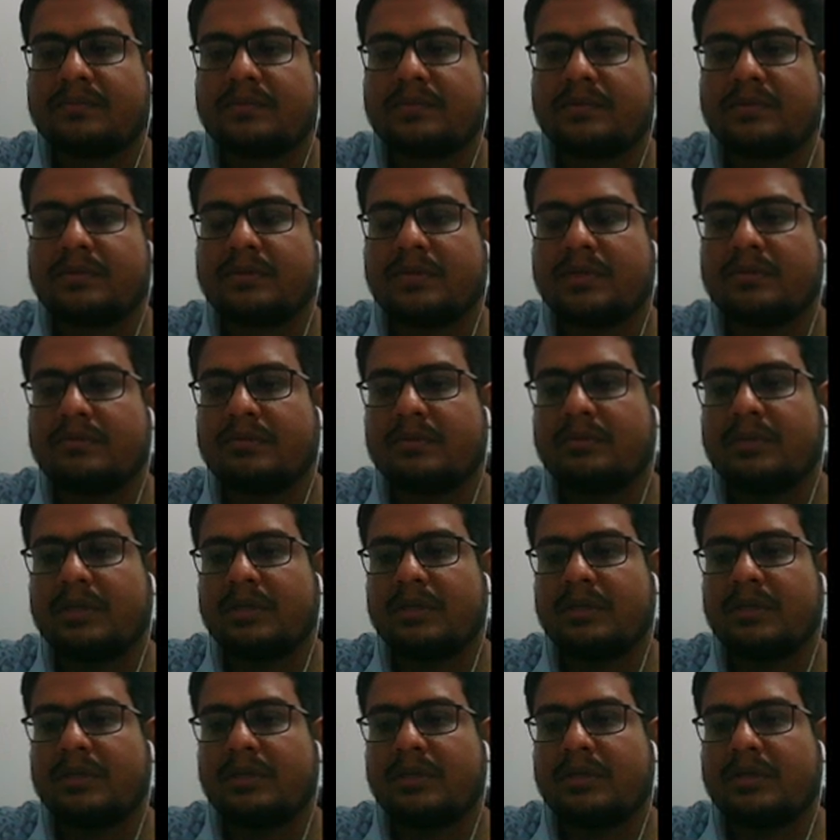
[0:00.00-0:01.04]
So that will be
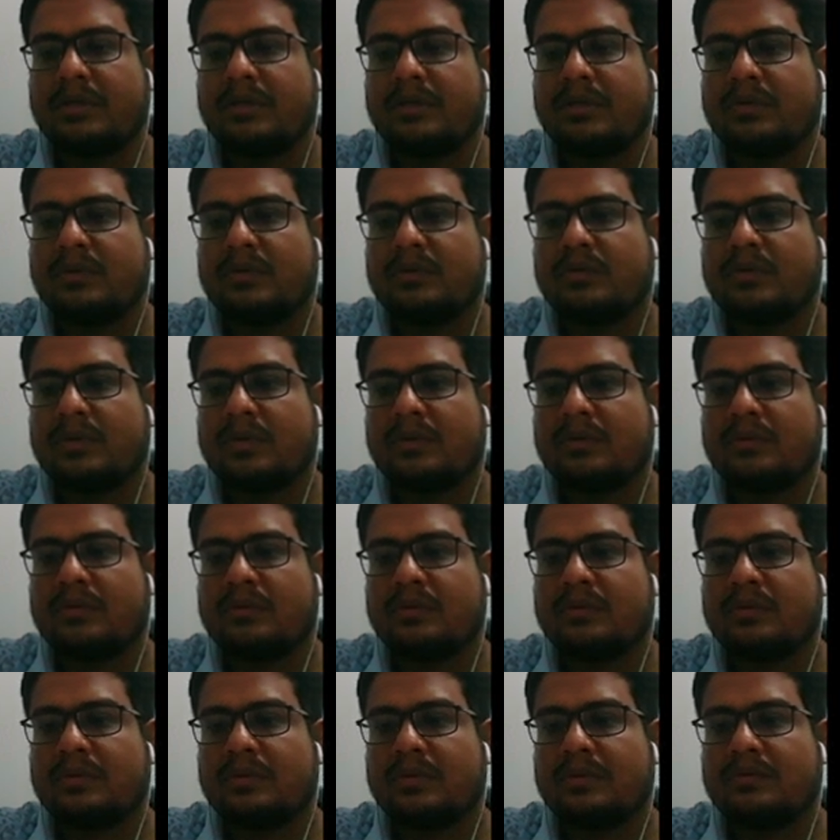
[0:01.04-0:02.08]
1, 2,
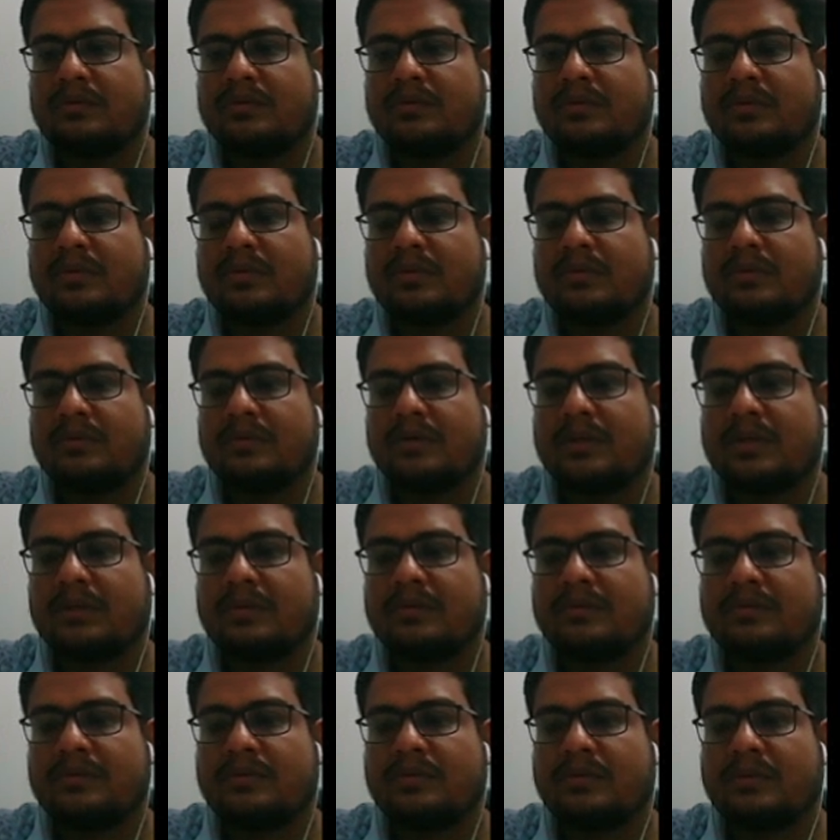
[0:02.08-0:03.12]
3, 4, 5,
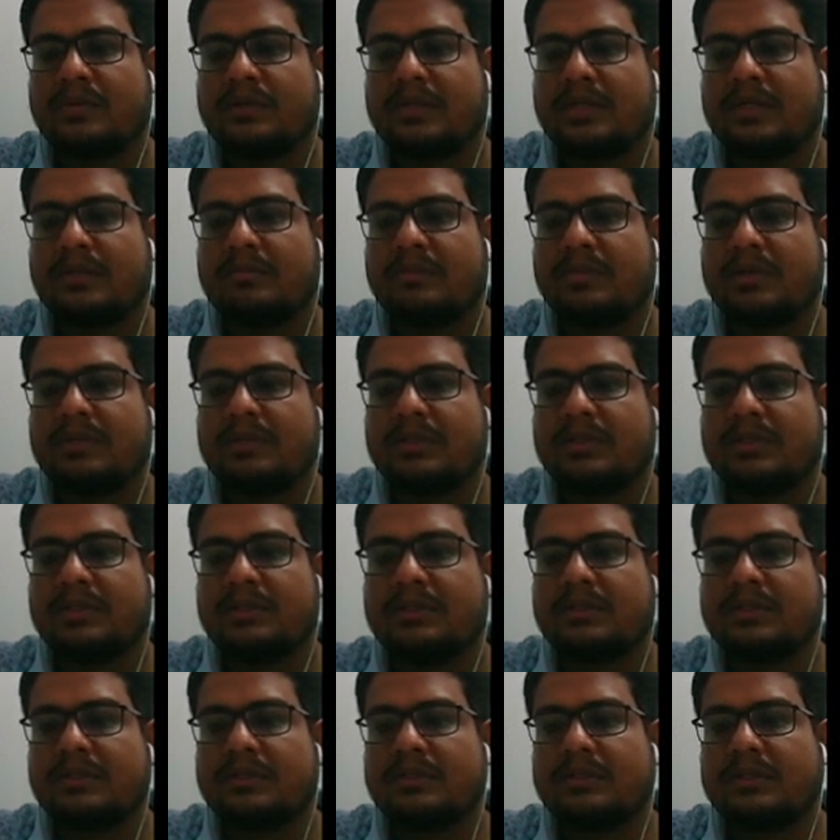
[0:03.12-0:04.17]
so 10 by
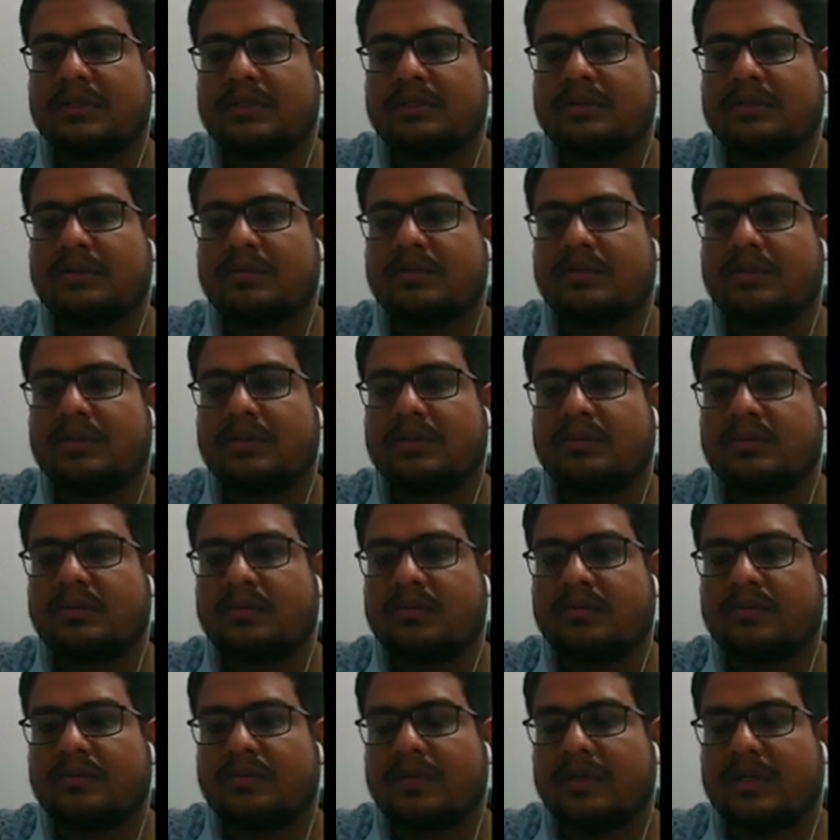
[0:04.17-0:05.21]
36, that is equal to
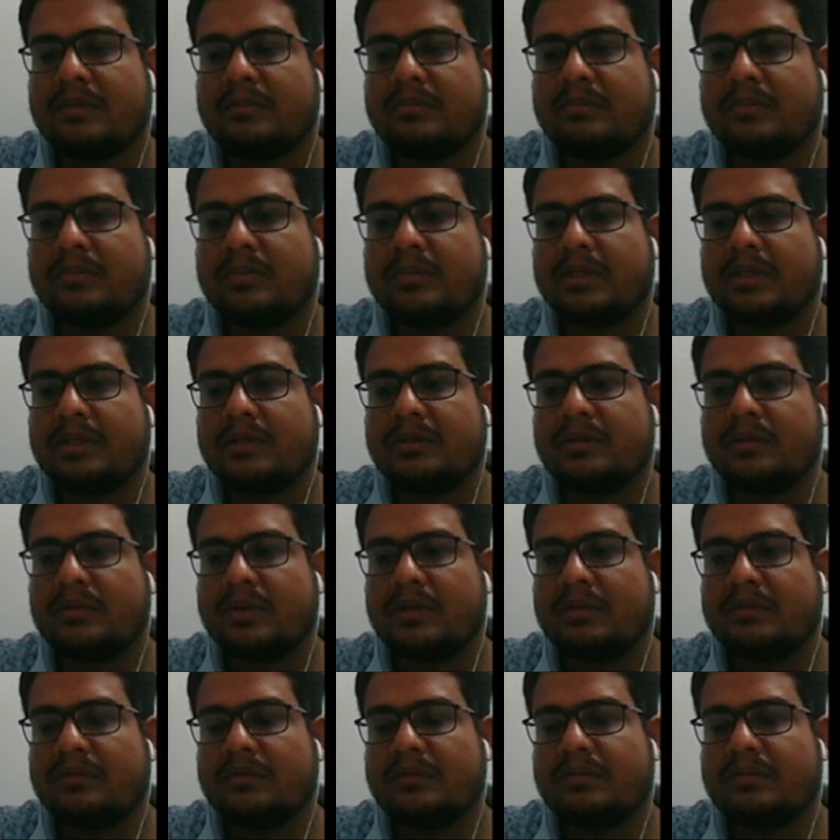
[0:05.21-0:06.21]
5 by 12.